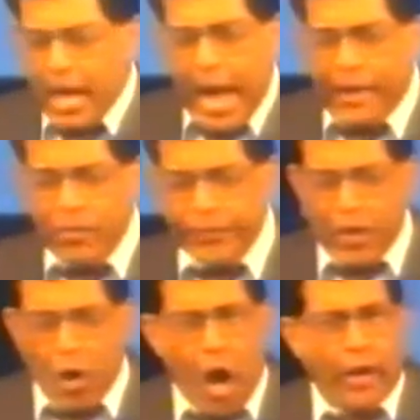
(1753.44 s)
I don't
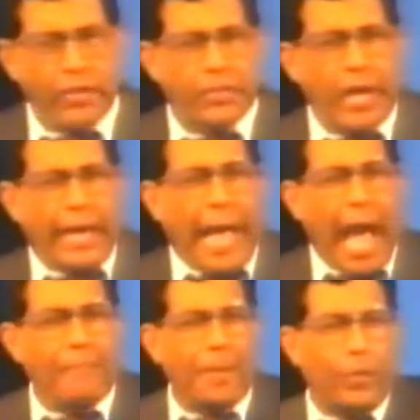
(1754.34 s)
think God is not
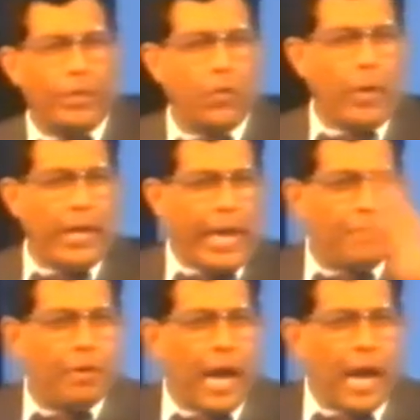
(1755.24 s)
happy with the way
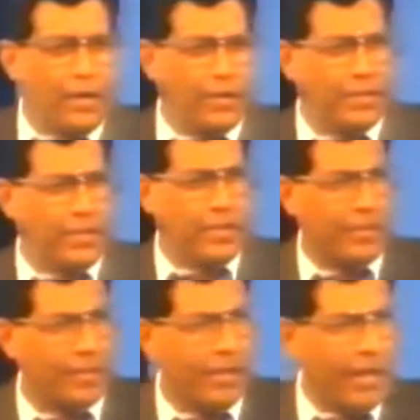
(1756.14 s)
Cameron Highlands
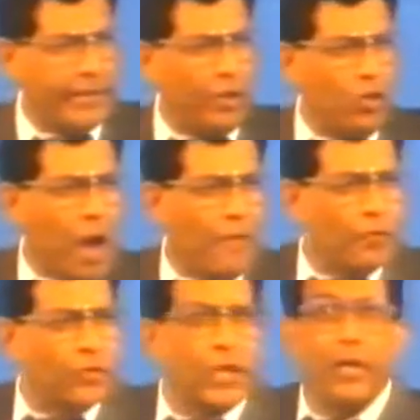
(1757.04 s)
is, that you have
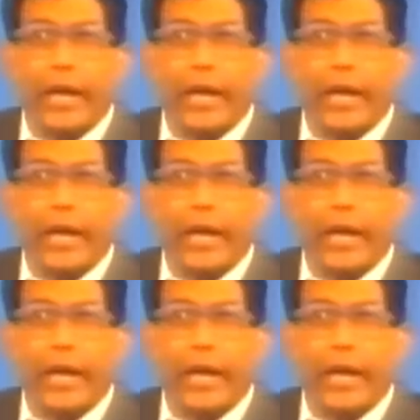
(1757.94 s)
to say to